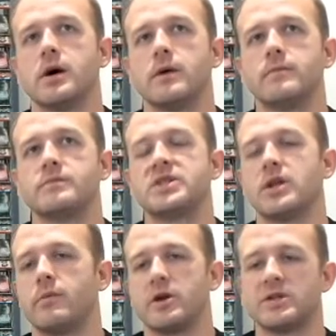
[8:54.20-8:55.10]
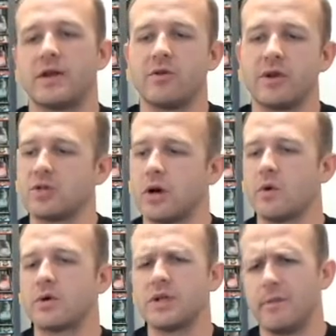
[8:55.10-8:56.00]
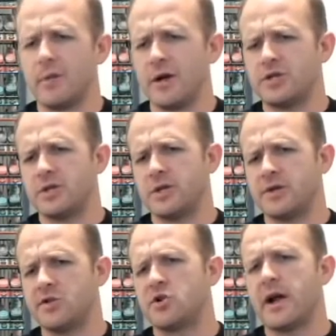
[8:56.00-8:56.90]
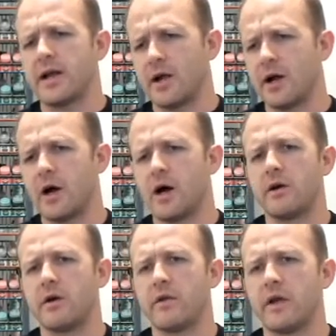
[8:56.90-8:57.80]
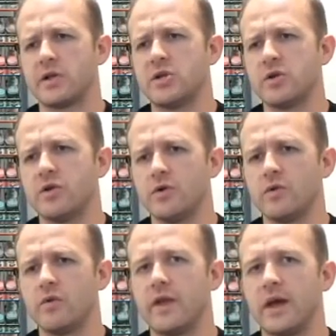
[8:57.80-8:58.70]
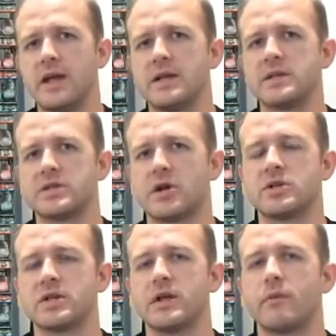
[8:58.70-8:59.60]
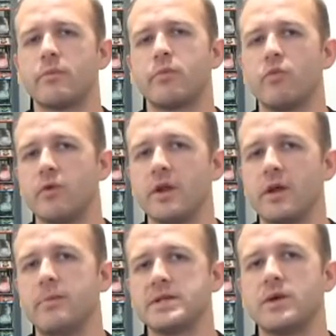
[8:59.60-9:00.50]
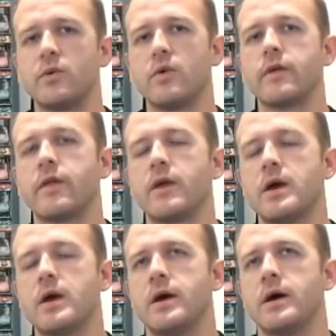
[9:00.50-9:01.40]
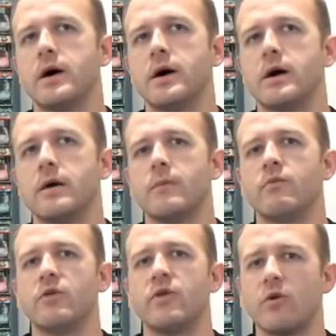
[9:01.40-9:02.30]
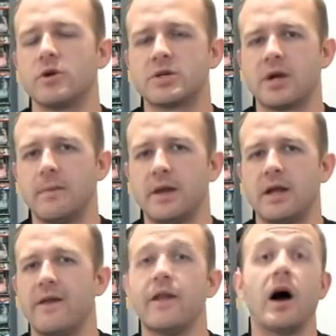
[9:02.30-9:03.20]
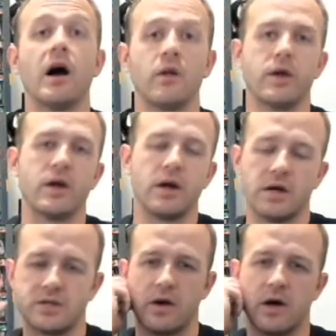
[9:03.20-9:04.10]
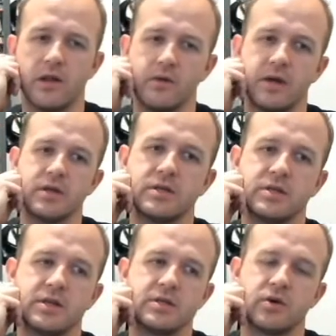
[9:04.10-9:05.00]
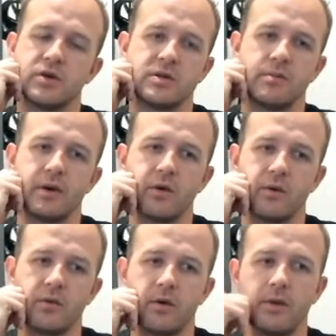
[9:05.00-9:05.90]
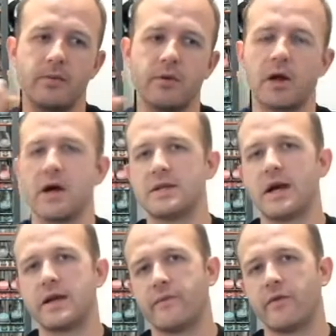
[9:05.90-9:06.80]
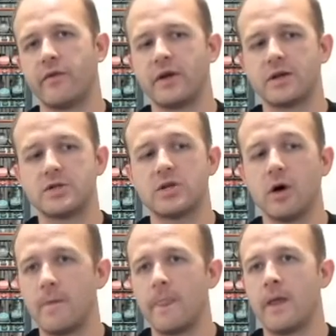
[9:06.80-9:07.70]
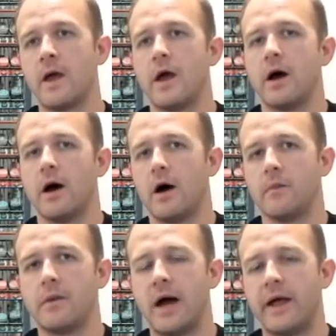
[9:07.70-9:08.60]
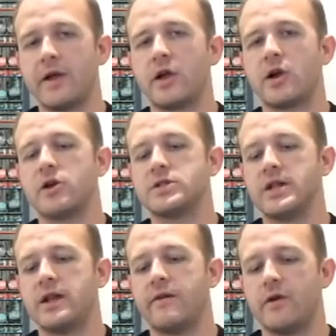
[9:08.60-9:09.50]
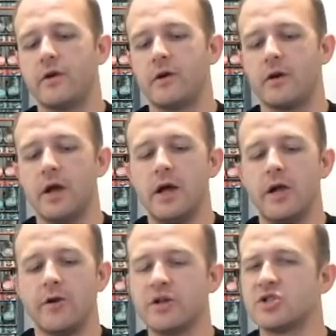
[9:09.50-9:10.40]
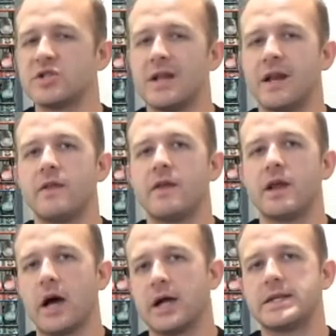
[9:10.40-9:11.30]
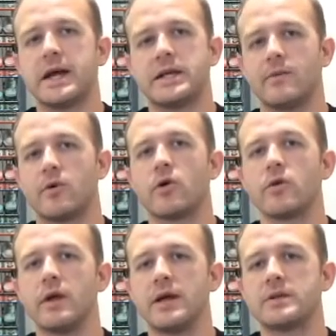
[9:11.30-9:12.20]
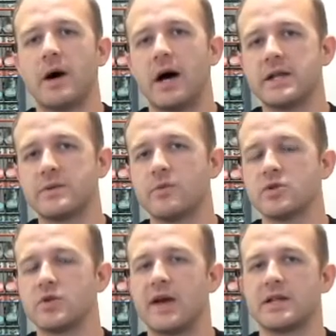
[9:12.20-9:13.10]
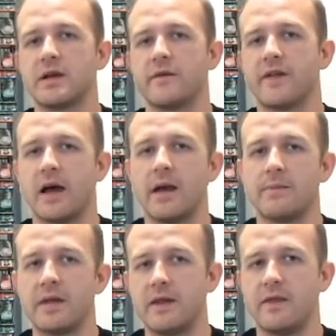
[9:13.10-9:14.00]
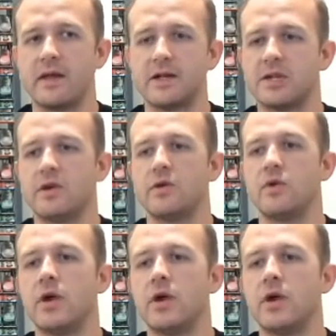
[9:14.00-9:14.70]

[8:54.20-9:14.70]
celebration. I know like Star Wars Celebration, Dragon Con are like two that he starts to get really busy with orders coming in, and then Halloween also. Halloween is always a big one where people contact him for things. So highly encourage that if you're interested in anything, contact him early as possible so he has enough time to get things to you